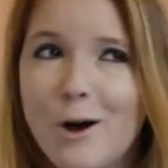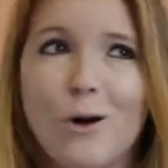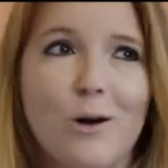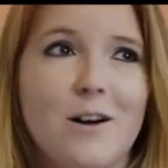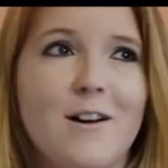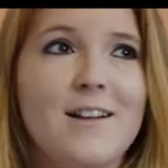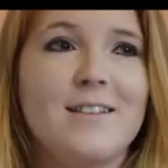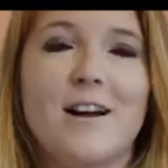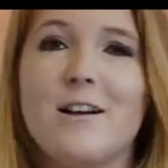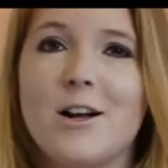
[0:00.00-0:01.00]
or
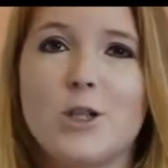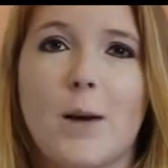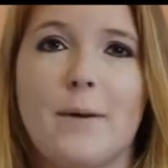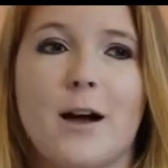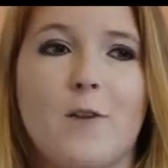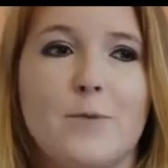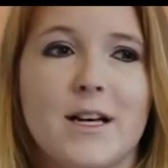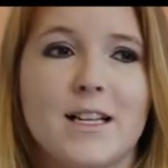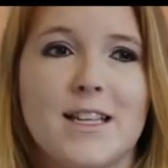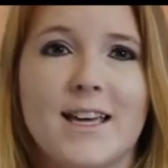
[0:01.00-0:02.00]
they're not dropping off
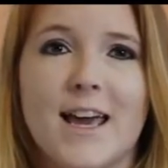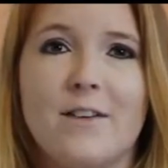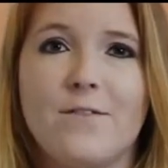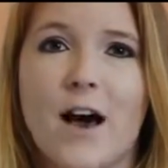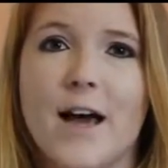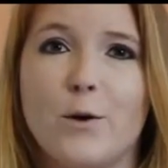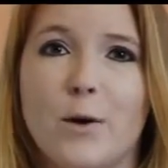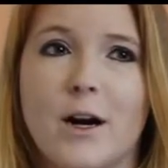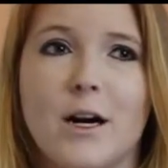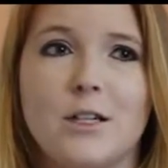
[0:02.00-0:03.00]
because they can't find
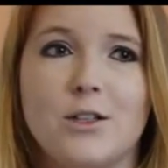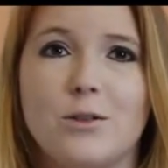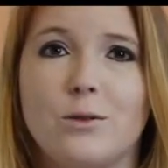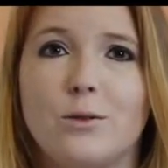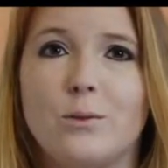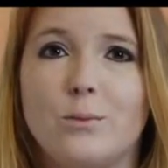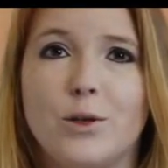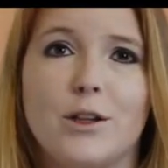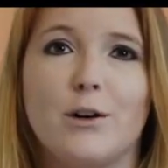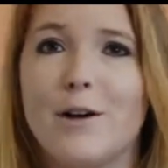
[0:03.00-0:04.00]
where to
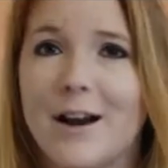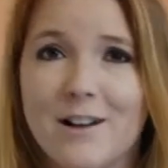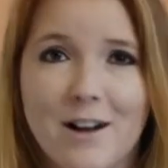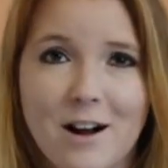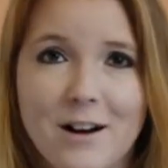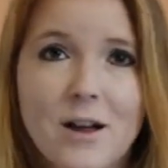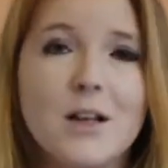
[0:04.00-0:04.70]
put their credit card.